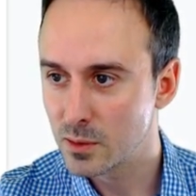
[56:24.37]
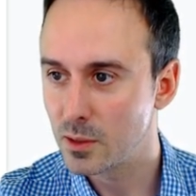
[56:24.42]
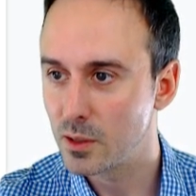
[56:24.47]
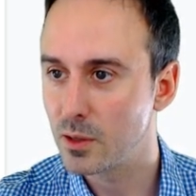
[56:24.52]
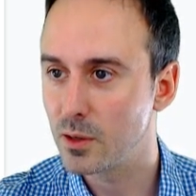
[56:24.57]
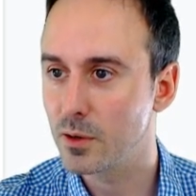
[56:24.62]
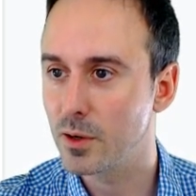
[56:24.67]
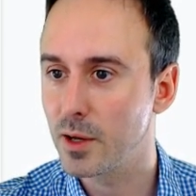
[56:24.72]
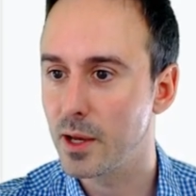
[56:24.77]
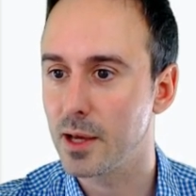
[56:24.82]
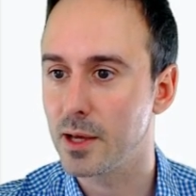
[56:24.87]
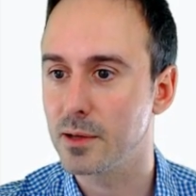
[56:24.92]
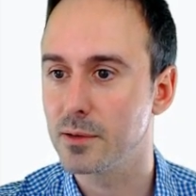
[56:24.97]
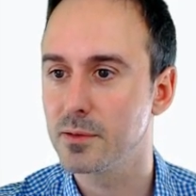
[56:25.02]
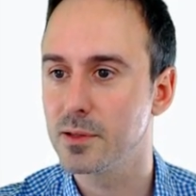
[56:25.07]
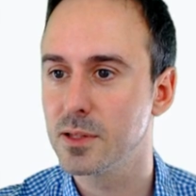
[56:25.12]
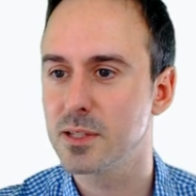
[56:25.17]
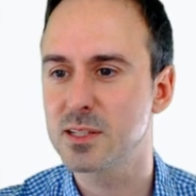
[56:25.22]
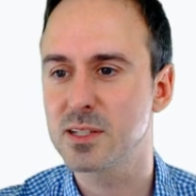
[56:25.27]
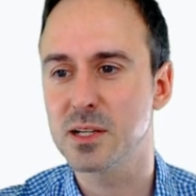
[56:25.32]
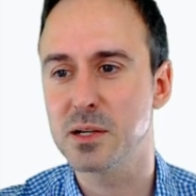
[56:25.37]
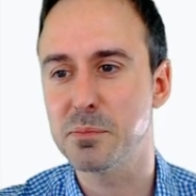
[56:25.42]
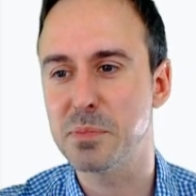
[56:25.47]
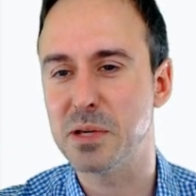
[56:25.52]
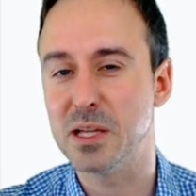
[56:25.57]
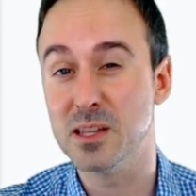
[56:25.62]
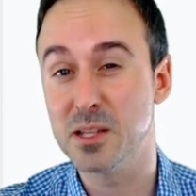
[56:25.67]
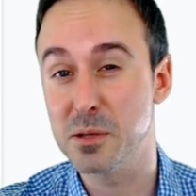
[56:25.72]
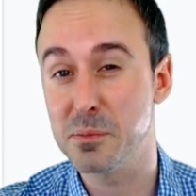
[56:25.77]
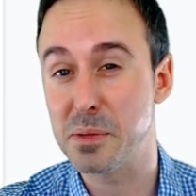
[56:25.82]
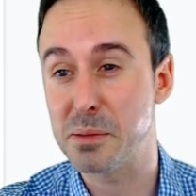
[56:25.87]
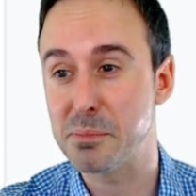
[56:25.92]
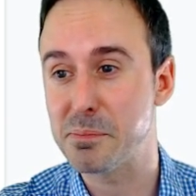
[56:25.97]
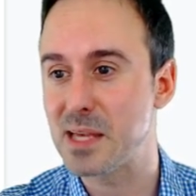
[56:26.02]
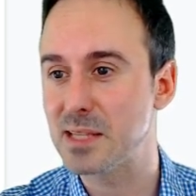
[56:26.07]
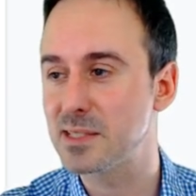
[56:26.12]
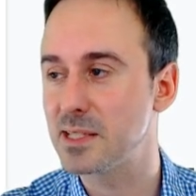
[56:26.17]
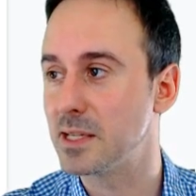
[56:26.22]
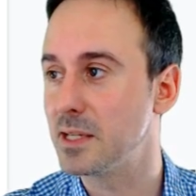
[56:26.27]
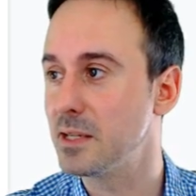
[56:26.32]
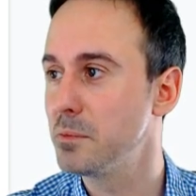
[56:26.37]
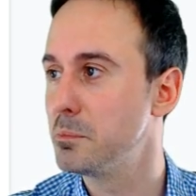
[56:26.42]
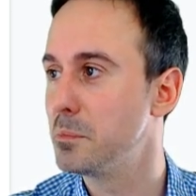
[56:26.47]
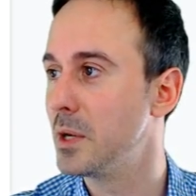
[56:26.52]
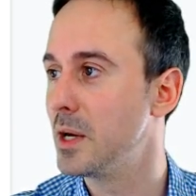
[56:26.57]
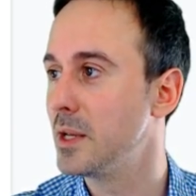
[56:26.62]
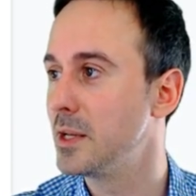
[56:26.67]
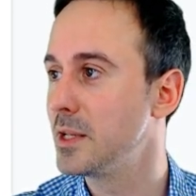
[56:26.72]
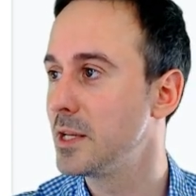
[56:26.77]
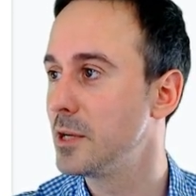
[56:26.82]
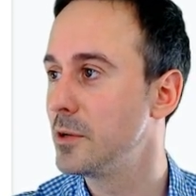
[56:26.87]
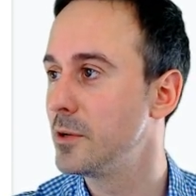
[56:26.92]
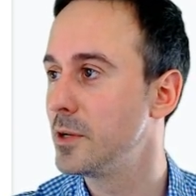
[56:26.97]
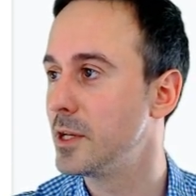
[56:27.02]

Okay, it's going to be a little bit messy, but here it